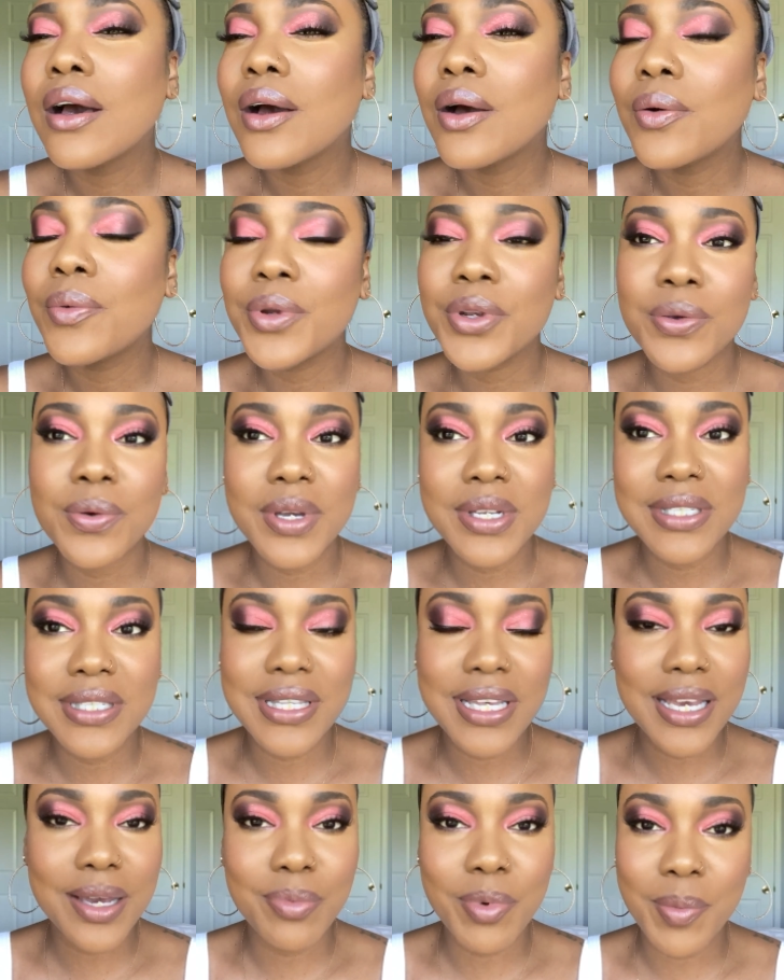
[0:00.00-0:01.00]
what do you guys
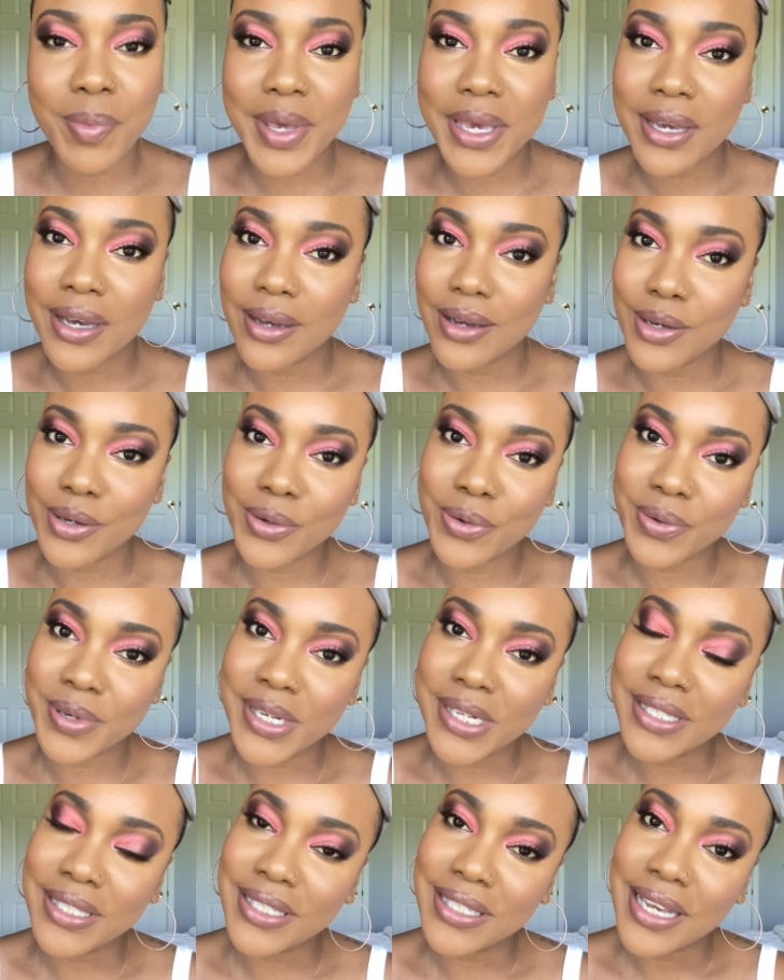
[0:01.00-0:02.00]
think about my cut
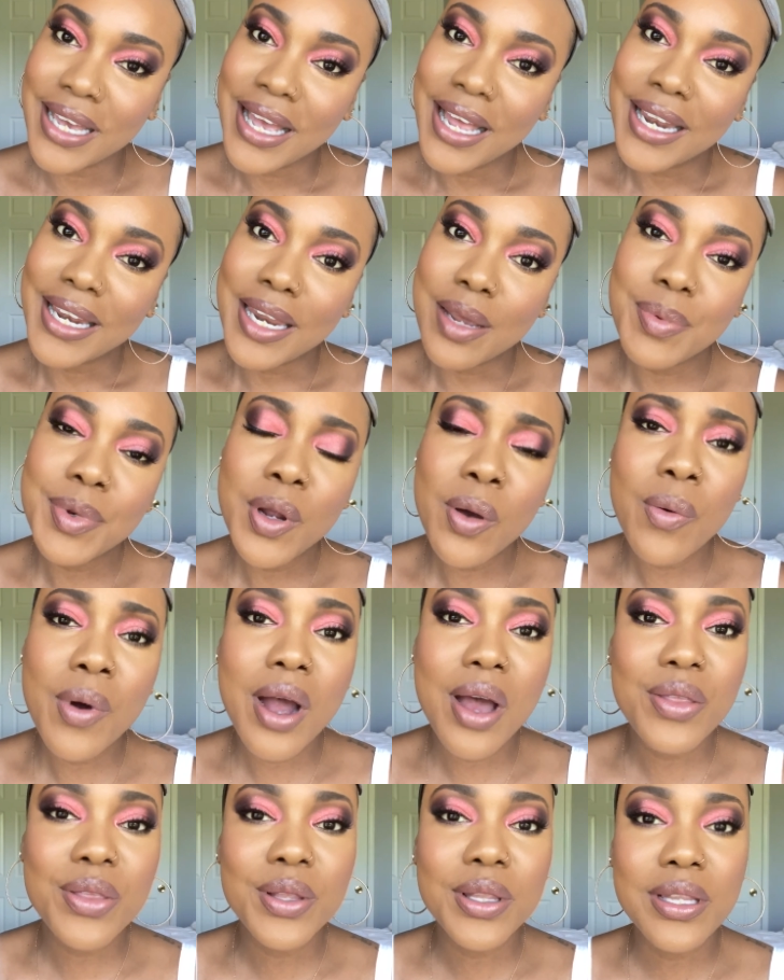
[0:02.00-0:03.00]
crease? Let me know what
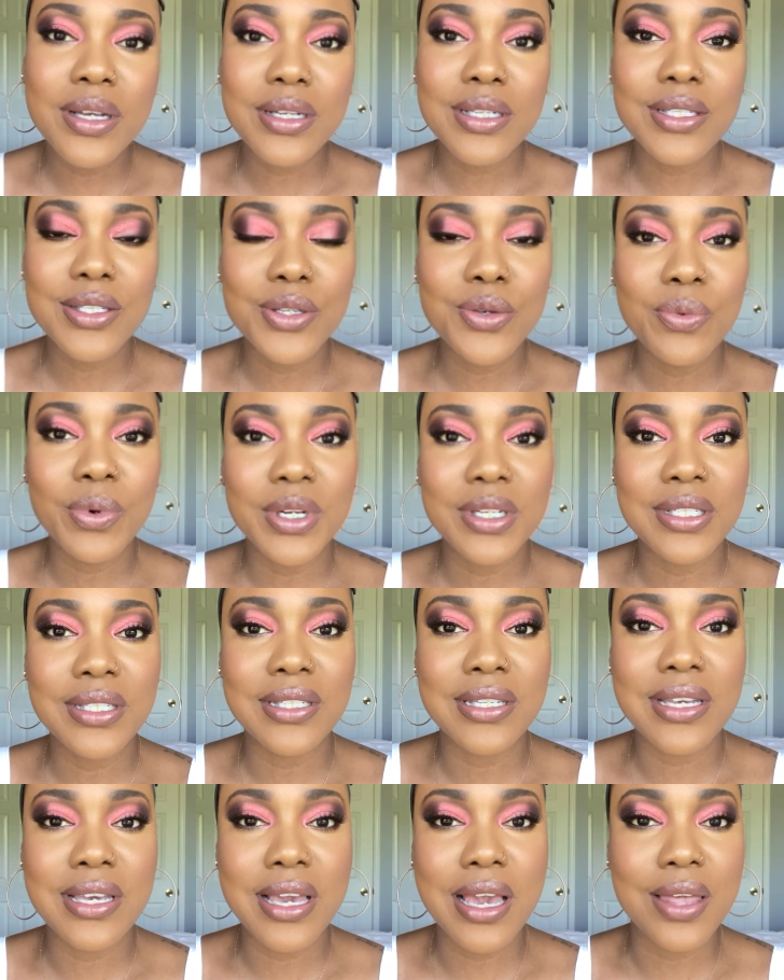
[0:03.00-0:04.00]
other looks you want to
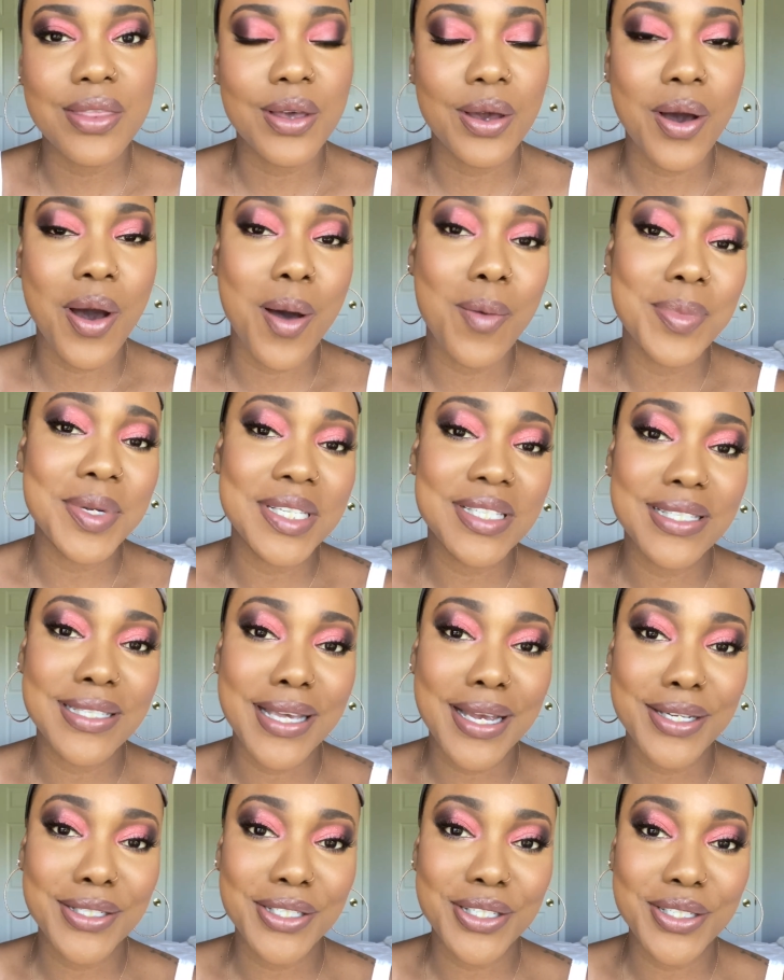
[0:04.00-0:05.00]
see in the comment
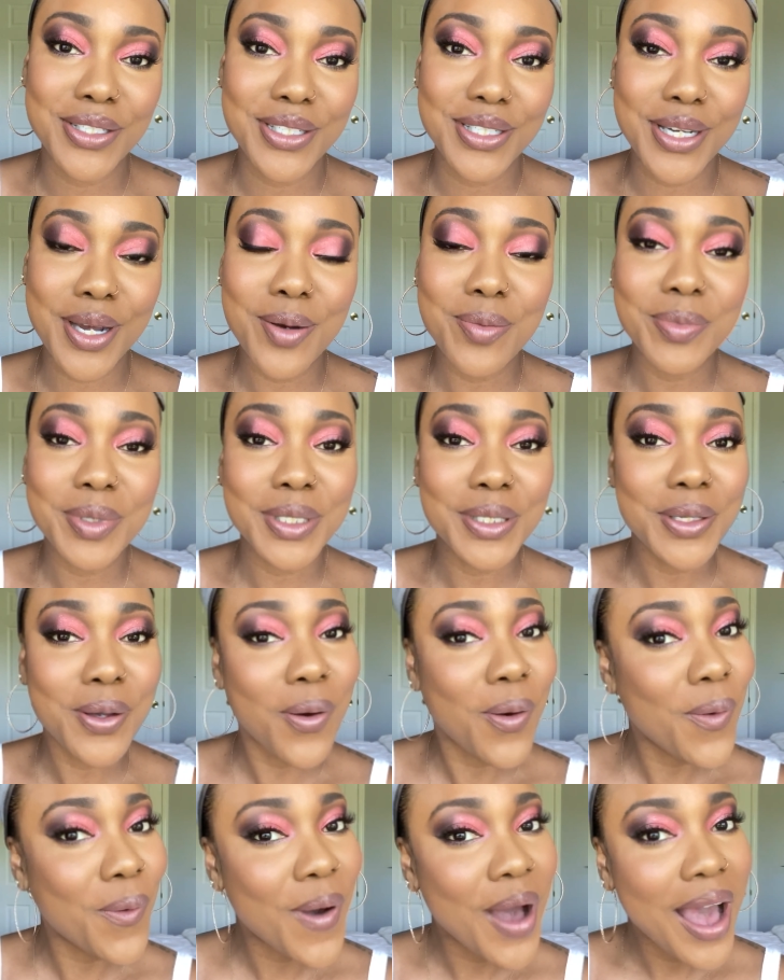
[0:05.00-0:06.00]
section down
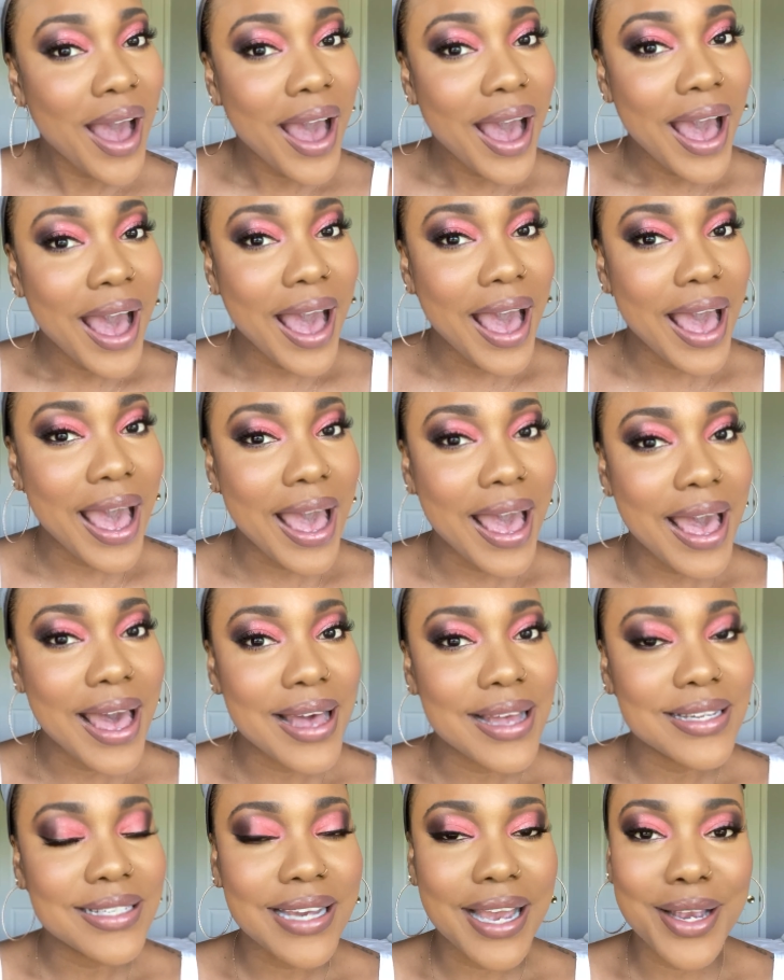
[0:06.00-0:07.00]
below.
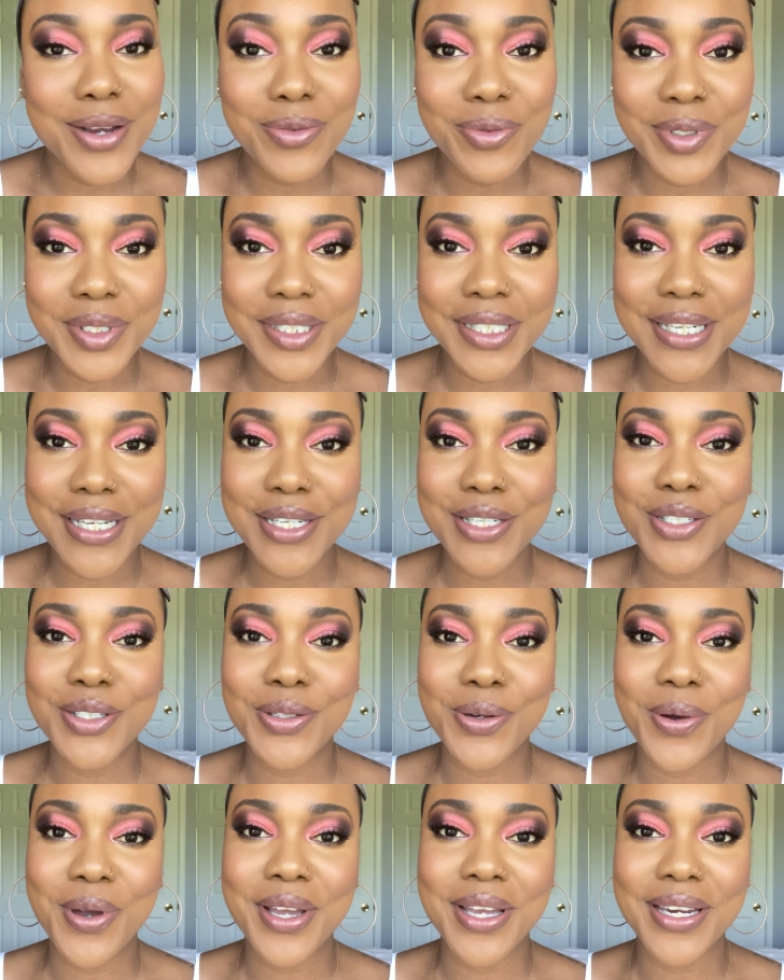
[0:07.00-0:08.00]
And I really
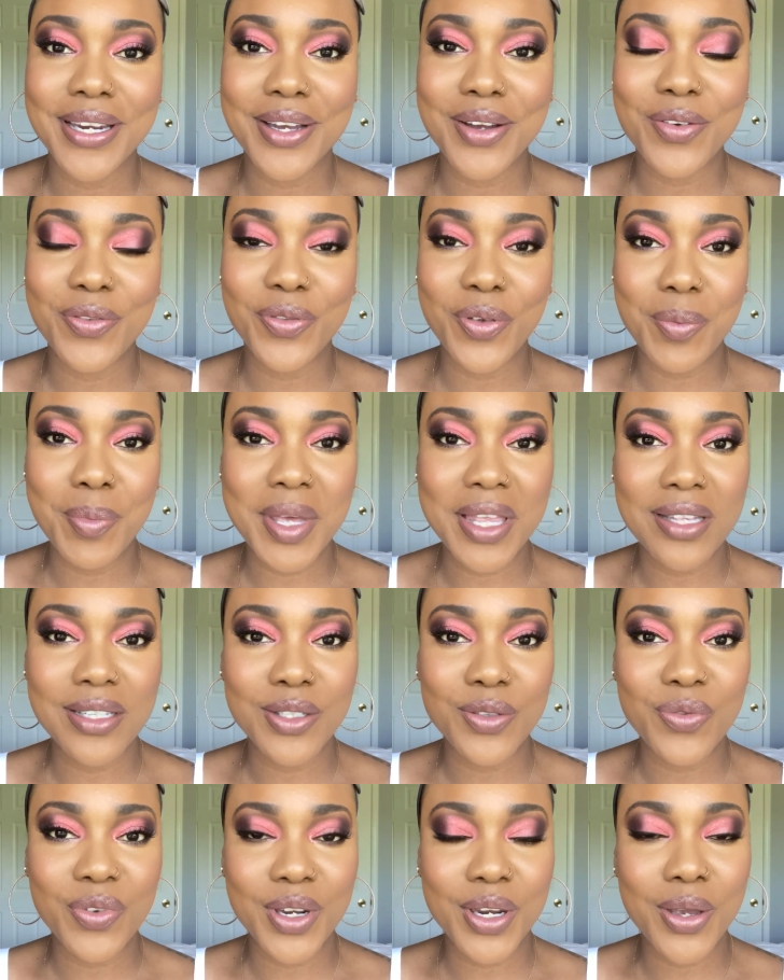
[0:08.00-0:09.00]
enjoyed filming
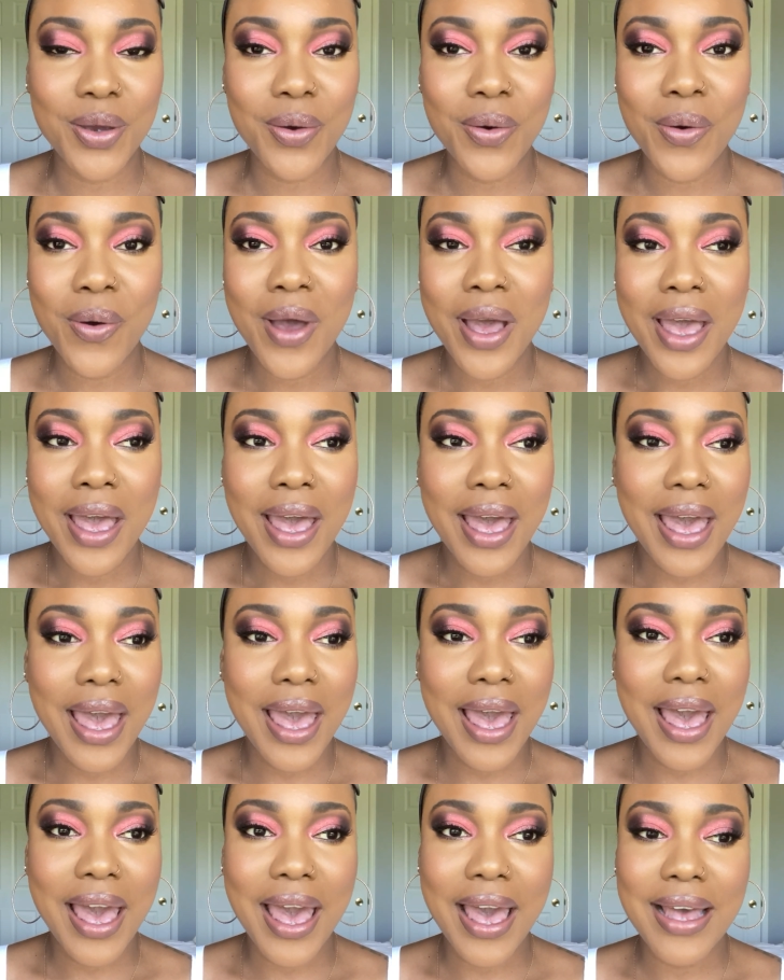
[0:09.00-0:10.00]
this video.
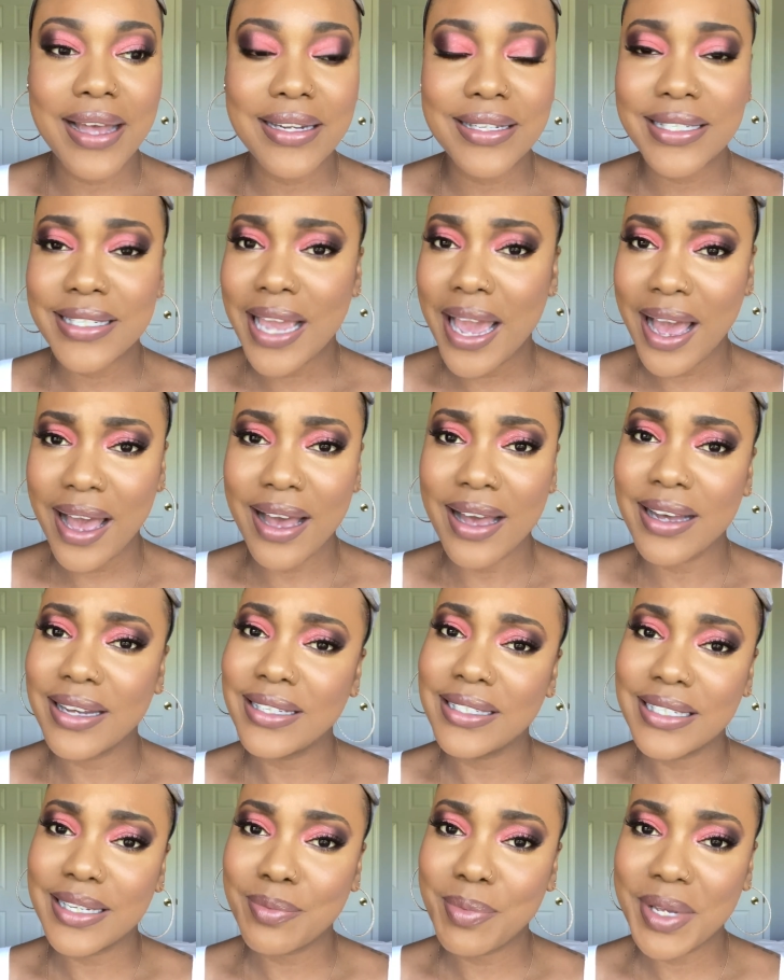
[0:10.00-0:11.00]
And yeah,
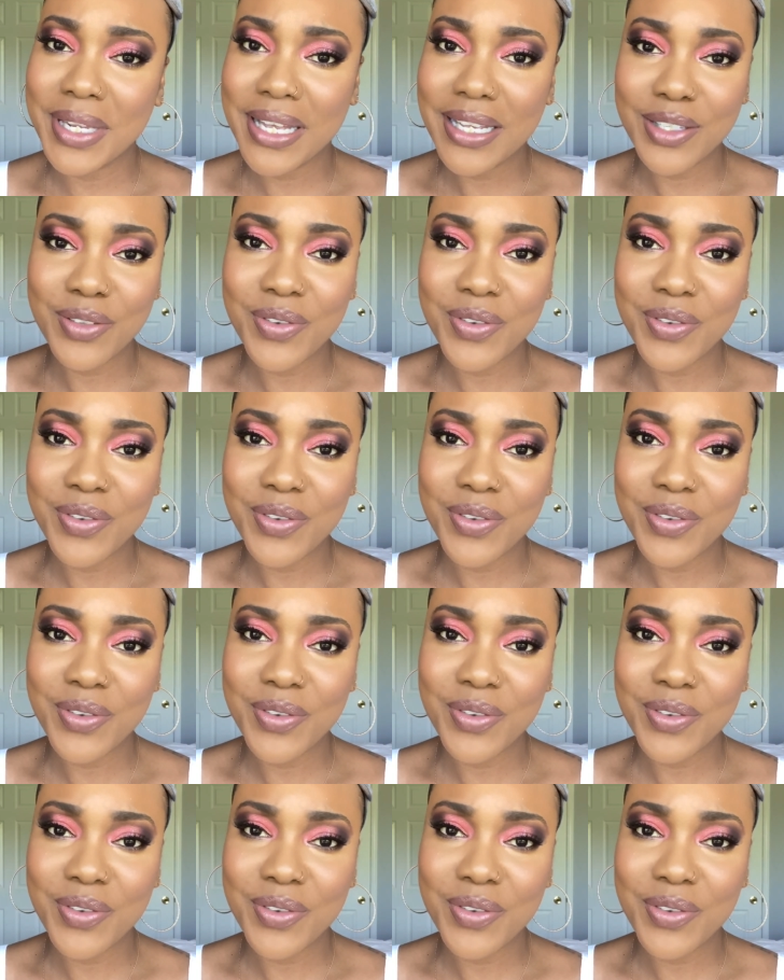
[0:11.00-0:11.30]
until my next